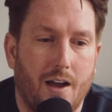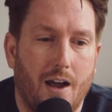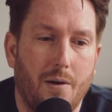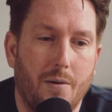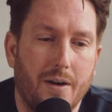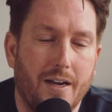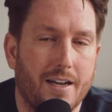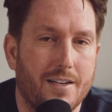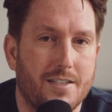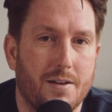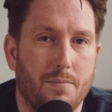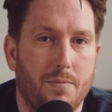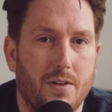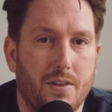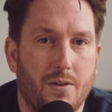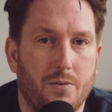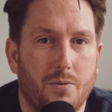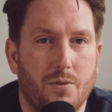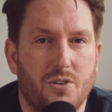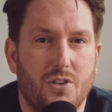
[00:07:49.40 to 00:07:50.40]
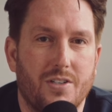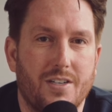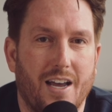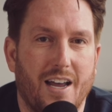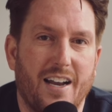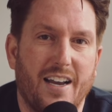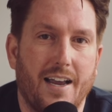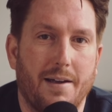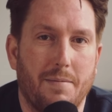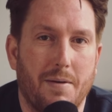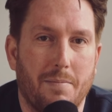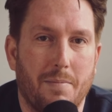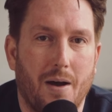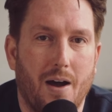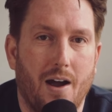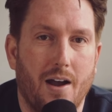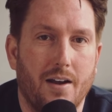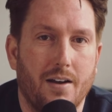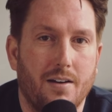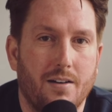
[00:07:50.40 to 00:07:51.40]
I would get something that would just kind of get me
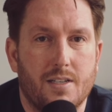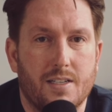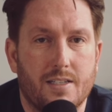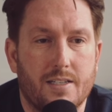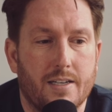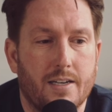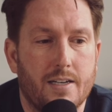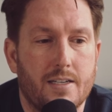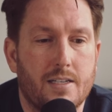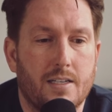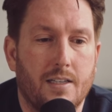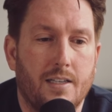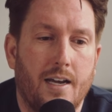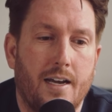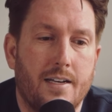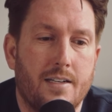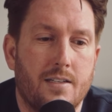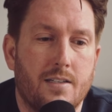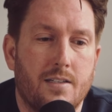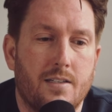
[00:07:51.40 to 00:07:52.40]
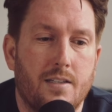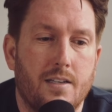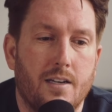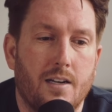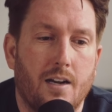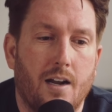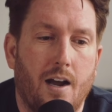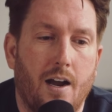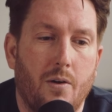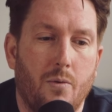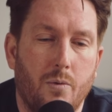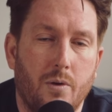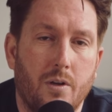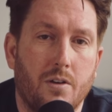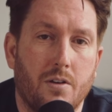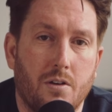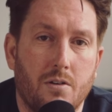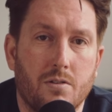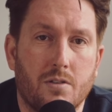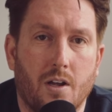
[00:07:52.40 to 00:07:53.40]
by, since it is a lens that I
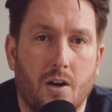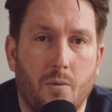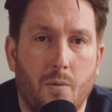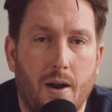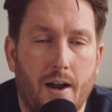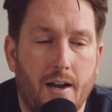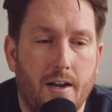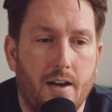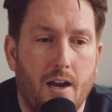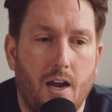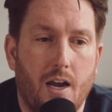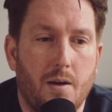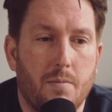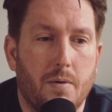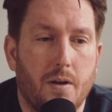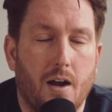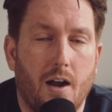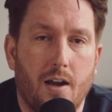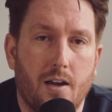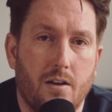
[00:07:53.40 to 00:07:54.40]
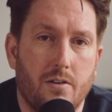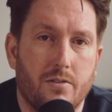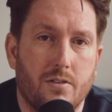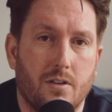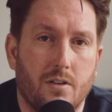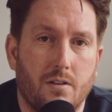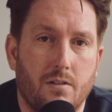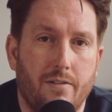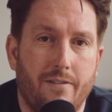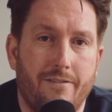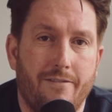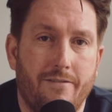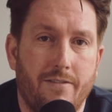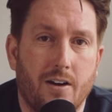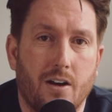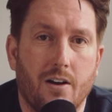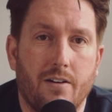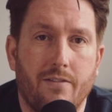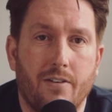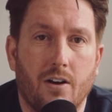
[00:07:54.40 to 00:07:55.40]
will use on a wedding day, but I use it
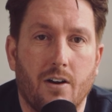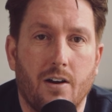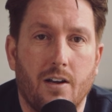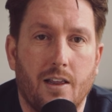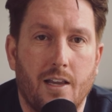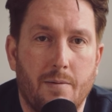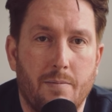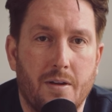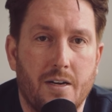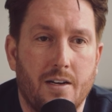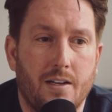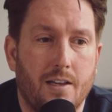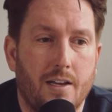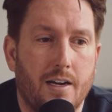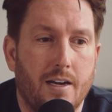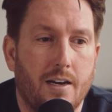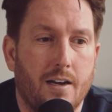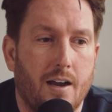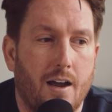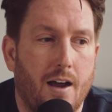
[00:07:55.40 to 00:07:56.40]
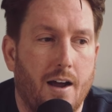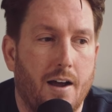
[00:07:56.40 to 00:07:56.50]
very, very limitedly.